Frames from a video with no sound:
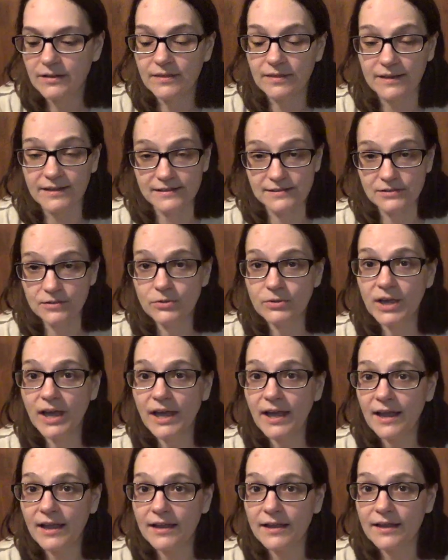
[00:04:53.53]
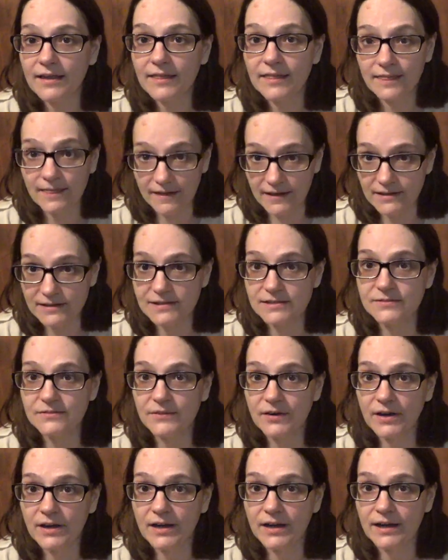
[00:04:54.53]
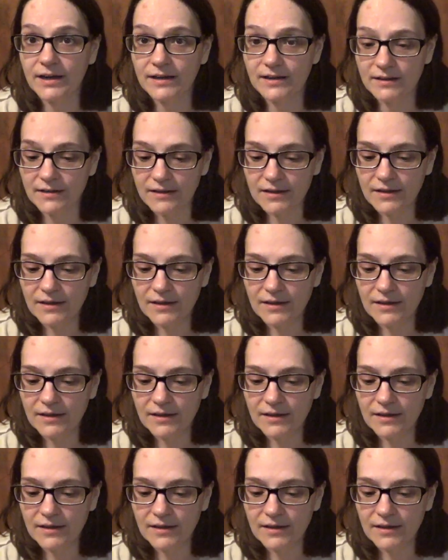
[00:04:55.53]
That's okay. That's fine.